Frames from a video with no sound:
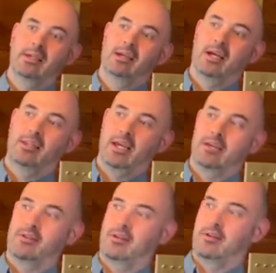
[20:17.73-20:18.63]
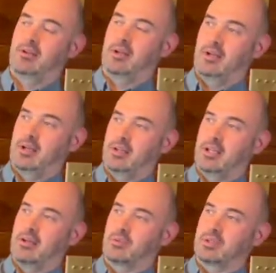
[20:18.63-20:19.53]
And then I
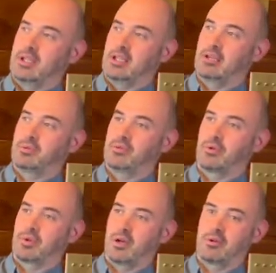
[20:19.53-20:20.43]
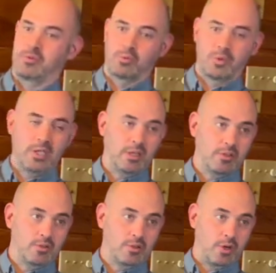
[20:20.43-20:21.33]
think it was the year before COVID, we
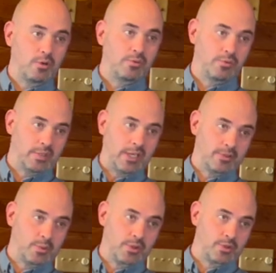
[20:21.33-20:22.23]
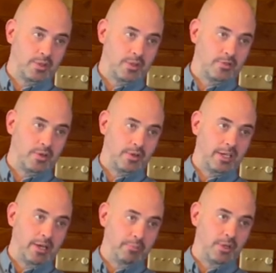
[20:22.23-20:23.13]
drove down to Austria on a
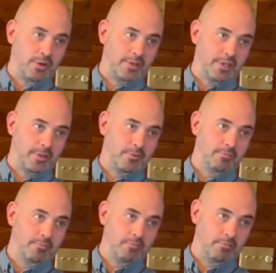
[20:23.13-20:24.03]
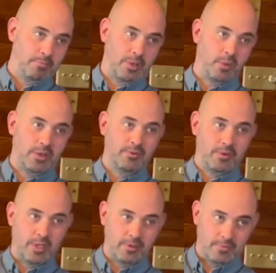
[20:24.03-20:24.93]
camping holiday, my wife
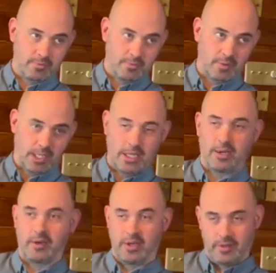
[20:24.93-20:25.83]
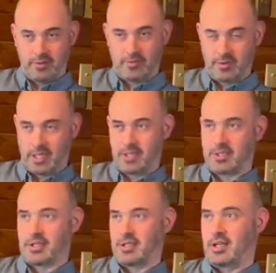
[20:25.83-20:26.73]
and Clara and
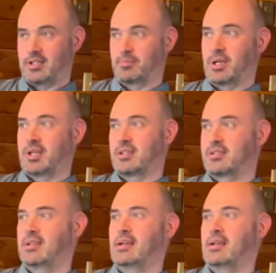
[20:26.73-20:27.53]
Isaac and Eliza, my kids.